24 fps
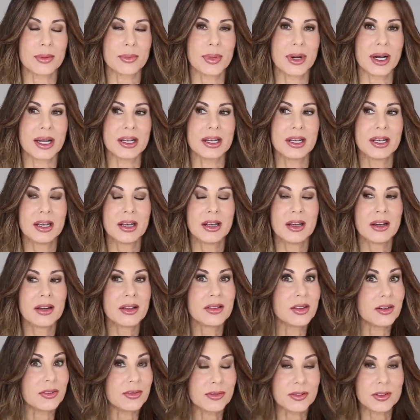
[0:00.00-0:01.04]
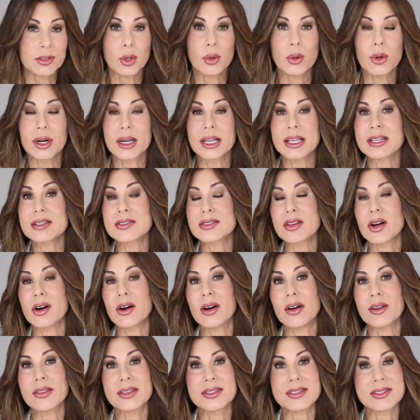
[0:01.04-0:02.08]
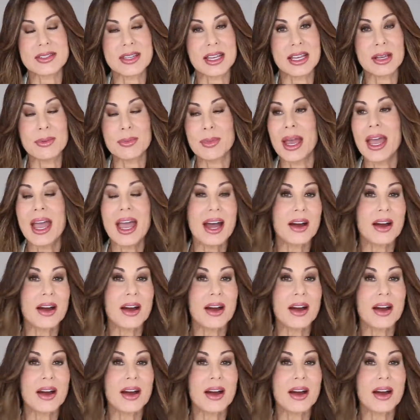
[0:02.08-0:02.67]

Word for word: But the flooring is all the same.